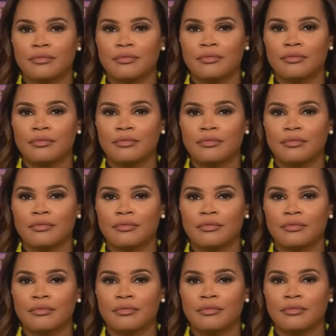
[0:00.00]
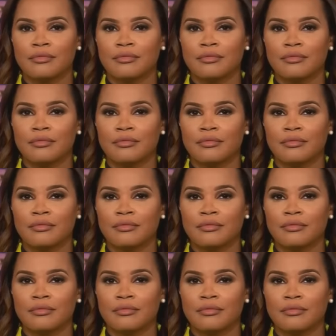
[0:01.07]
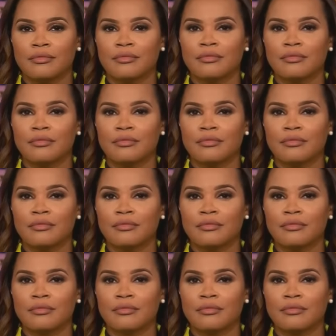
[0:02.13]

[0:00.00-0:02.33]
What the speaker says: [no speech]